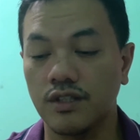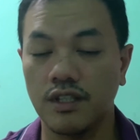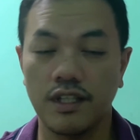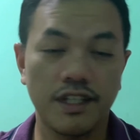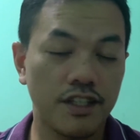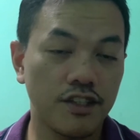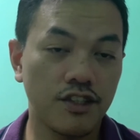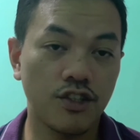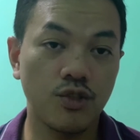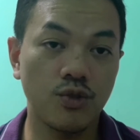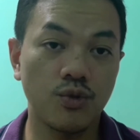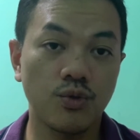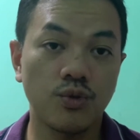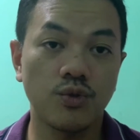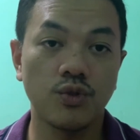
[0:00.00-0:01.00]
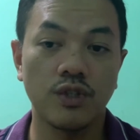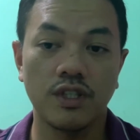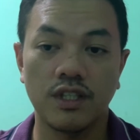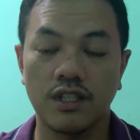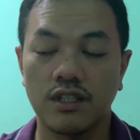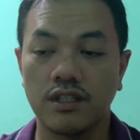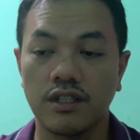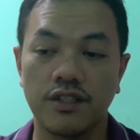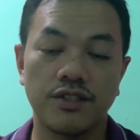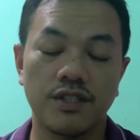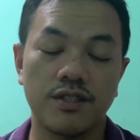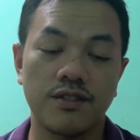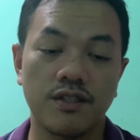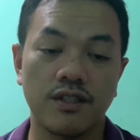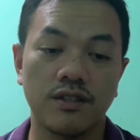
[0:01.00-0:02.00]
EQ,
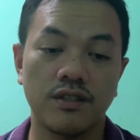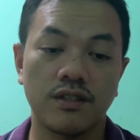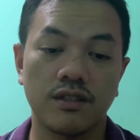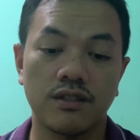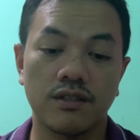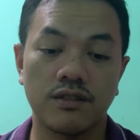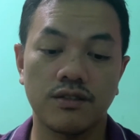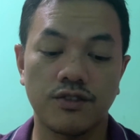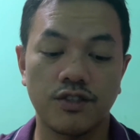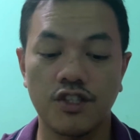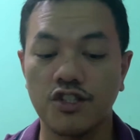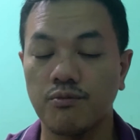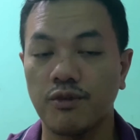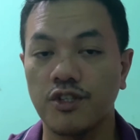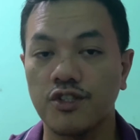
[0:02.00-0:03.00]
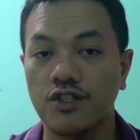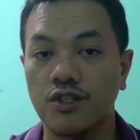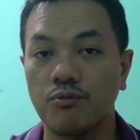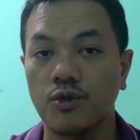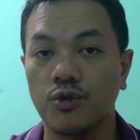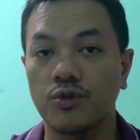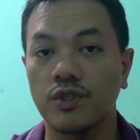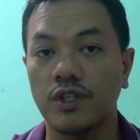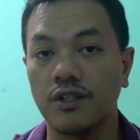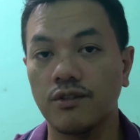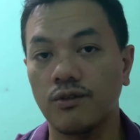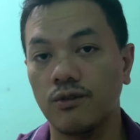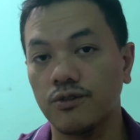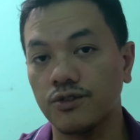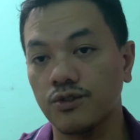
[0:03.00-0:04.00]
adjusting the transparency mode, and you
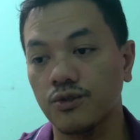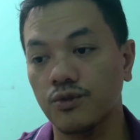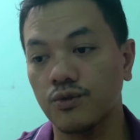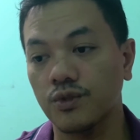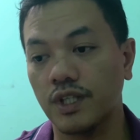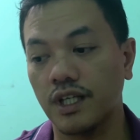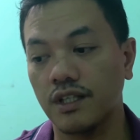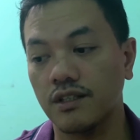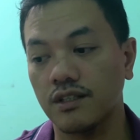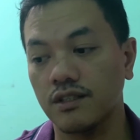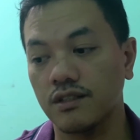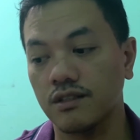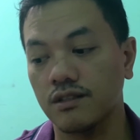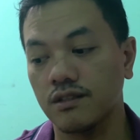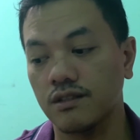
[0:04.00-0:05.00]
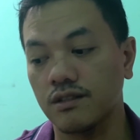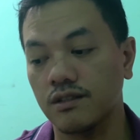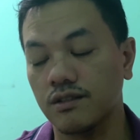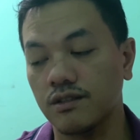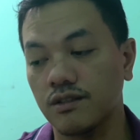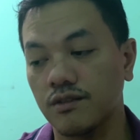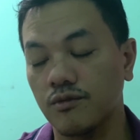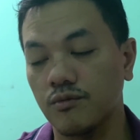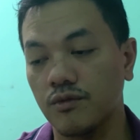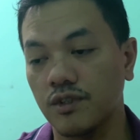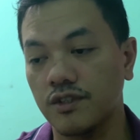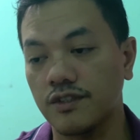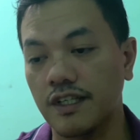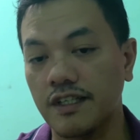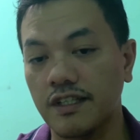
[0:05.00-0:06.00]
also get
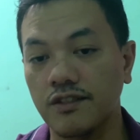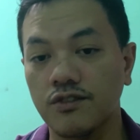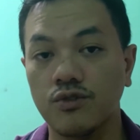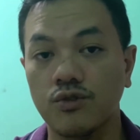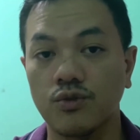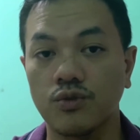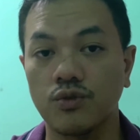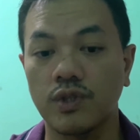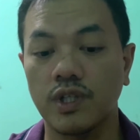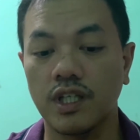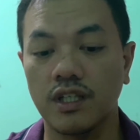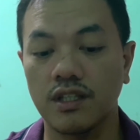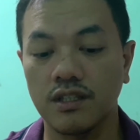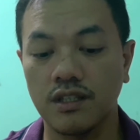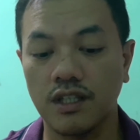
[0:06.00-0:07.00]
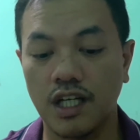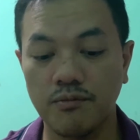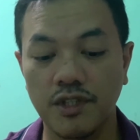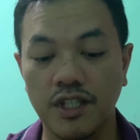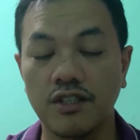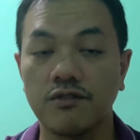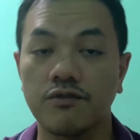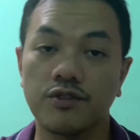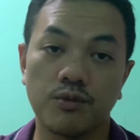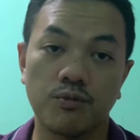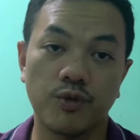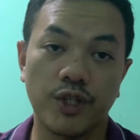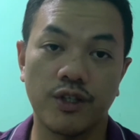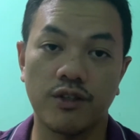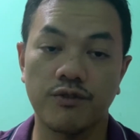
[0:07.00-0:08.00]
settings to update the
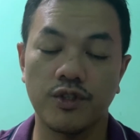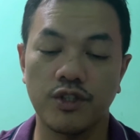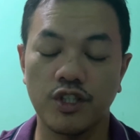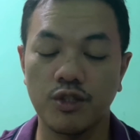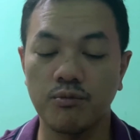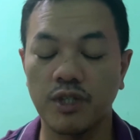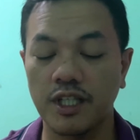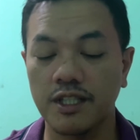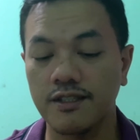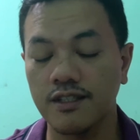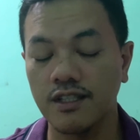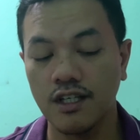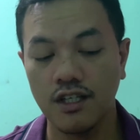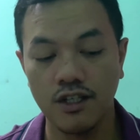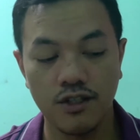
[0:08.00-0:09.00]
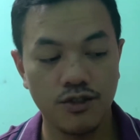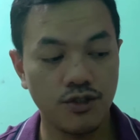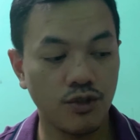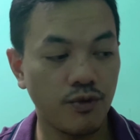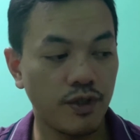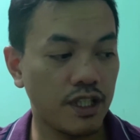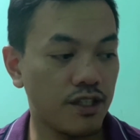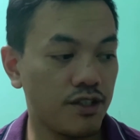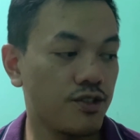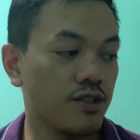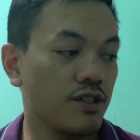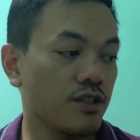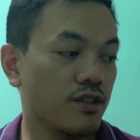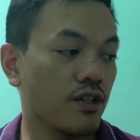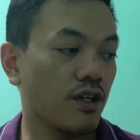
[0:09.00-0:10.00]
firmware of your earbuds. So when I
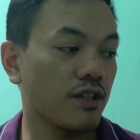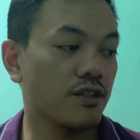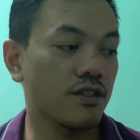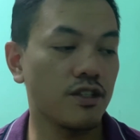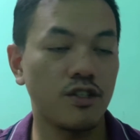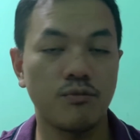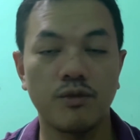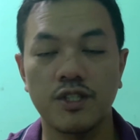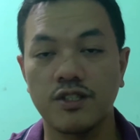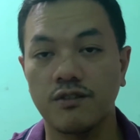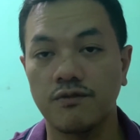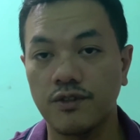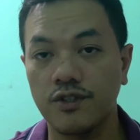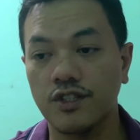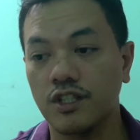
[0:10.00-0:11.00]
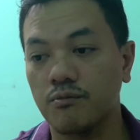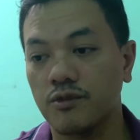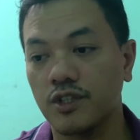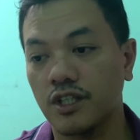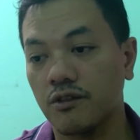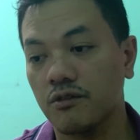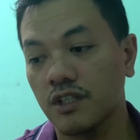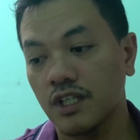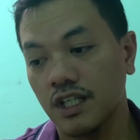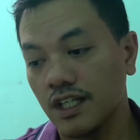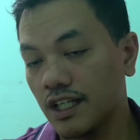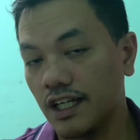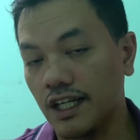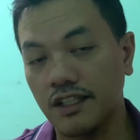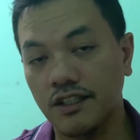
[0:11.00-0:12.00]
actually got the earbuds the first time around,
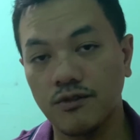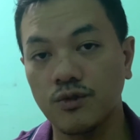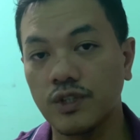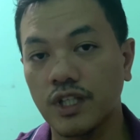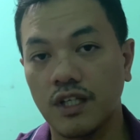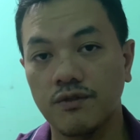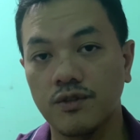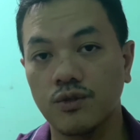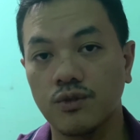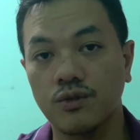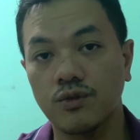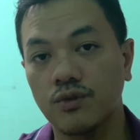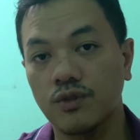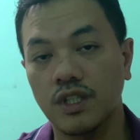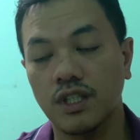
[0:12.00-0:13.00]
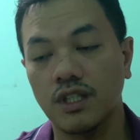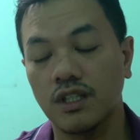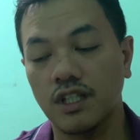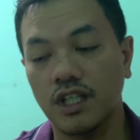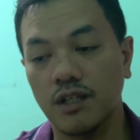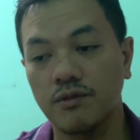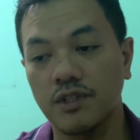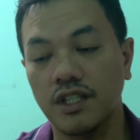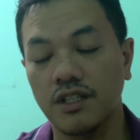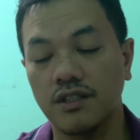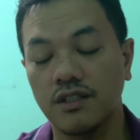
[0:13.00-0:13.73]
I do have to update